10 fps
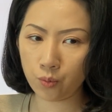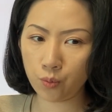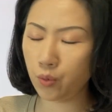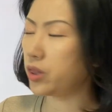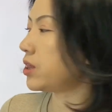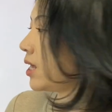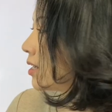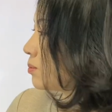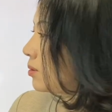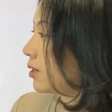with the
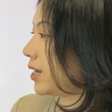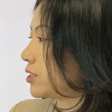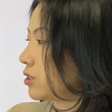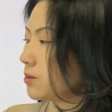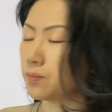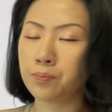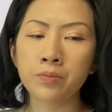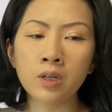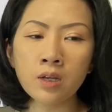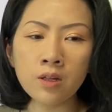explanation.
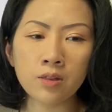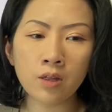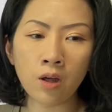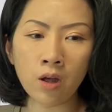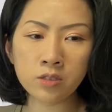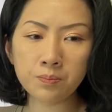The